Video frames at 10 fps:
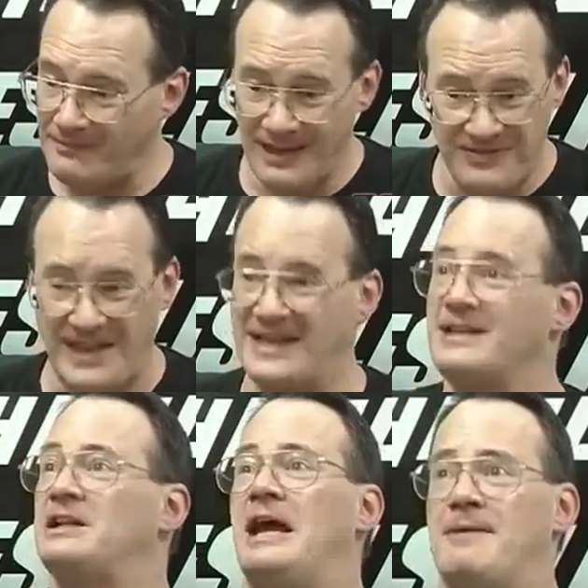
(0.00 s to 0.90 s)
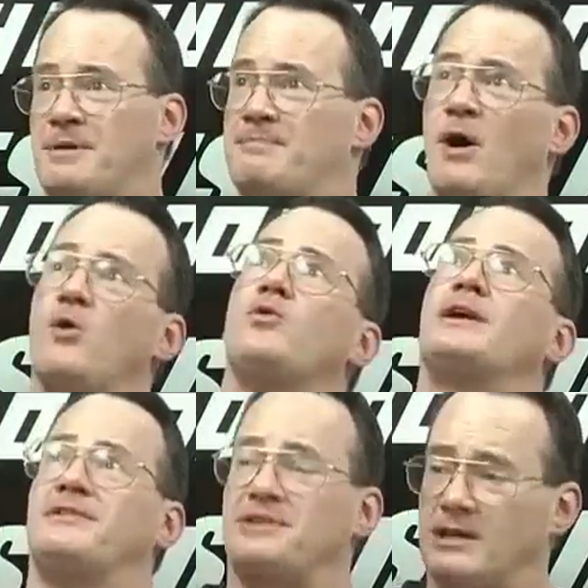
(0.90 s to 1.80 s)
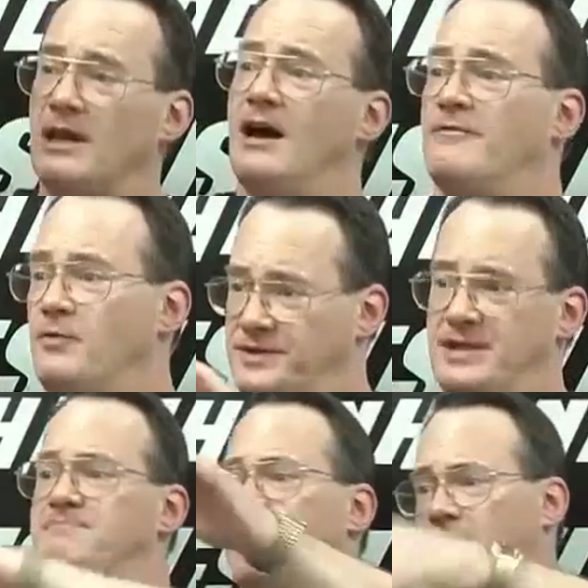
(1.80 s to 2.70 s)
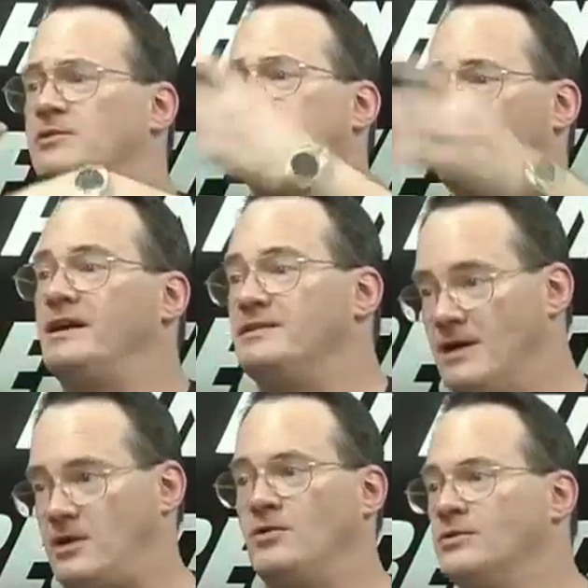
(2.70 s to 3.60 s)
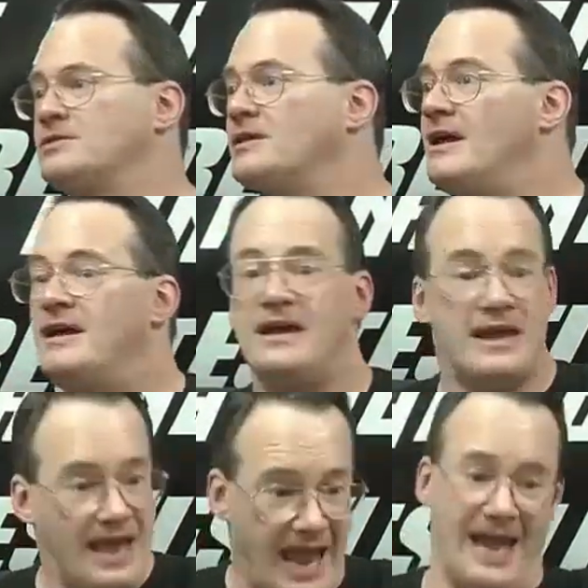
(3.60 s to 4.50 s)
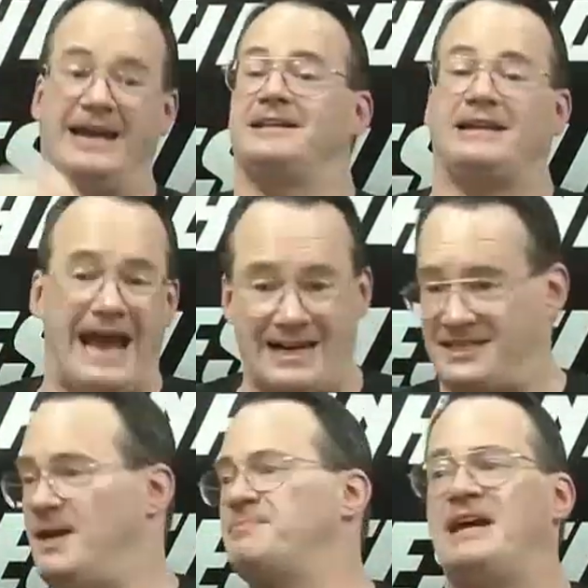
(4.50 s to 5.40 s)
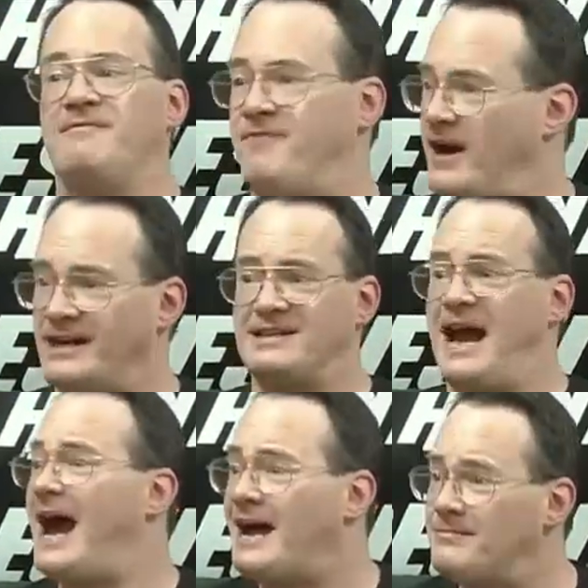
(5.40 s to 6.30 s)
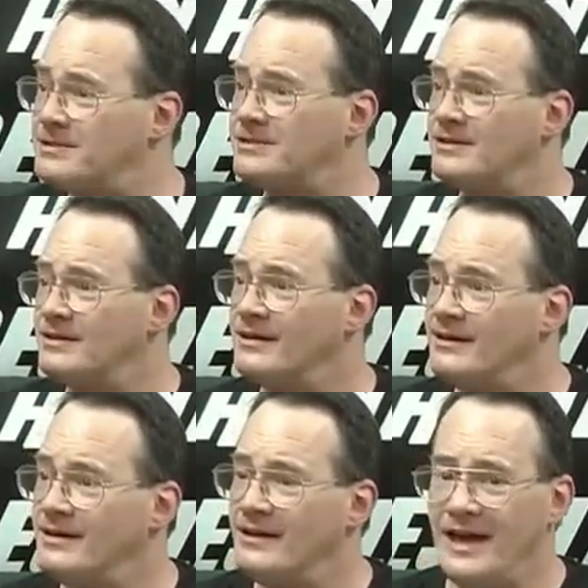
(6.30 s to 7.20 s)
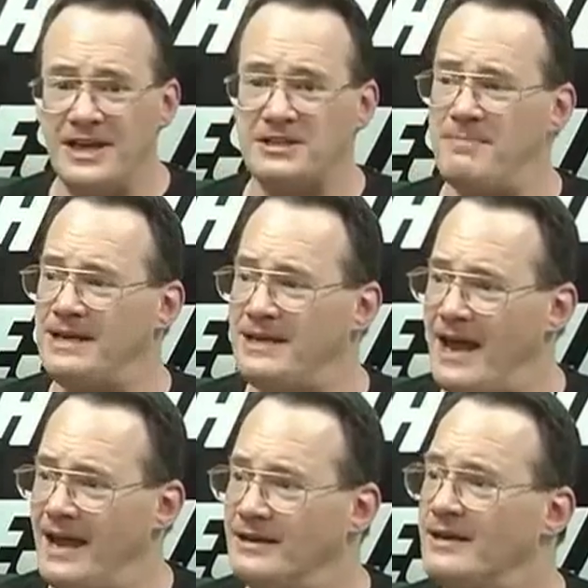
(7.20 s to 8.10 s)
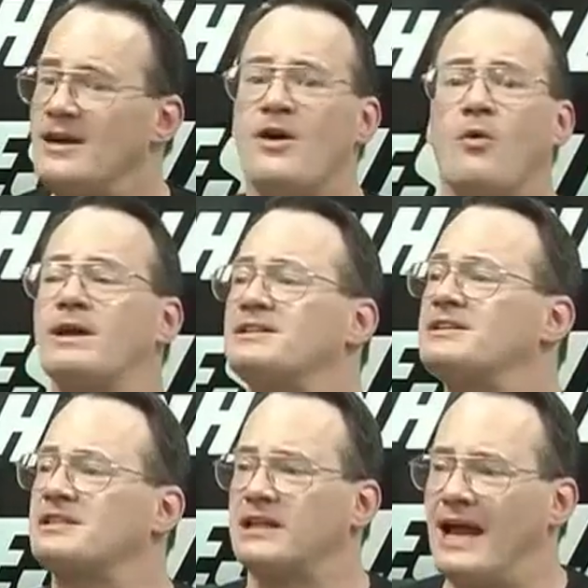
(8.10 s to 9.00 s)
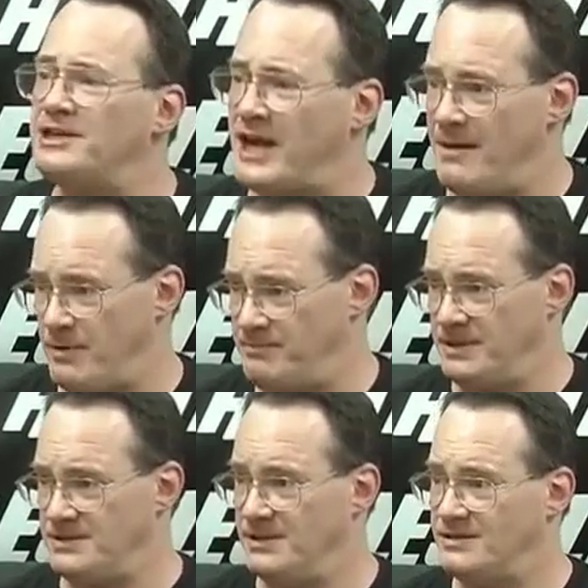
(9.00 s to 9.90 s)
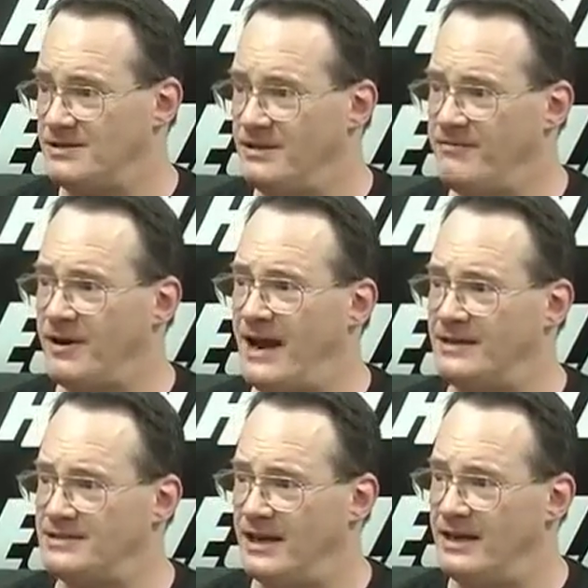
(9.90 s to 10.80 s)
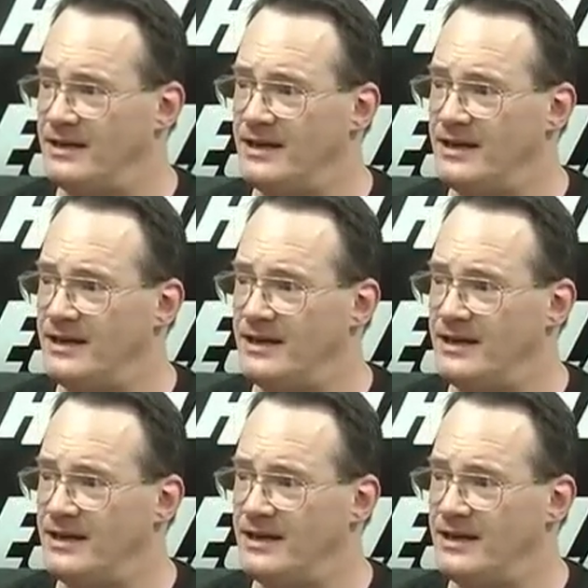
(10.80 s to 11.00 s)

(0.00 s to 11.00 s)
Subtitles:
They didn't climb the pole, get the glove with the metal-studded knuckles, and hit the guy 17 fucking times. He should be dead. What is this sledgehammer business, for God's sake?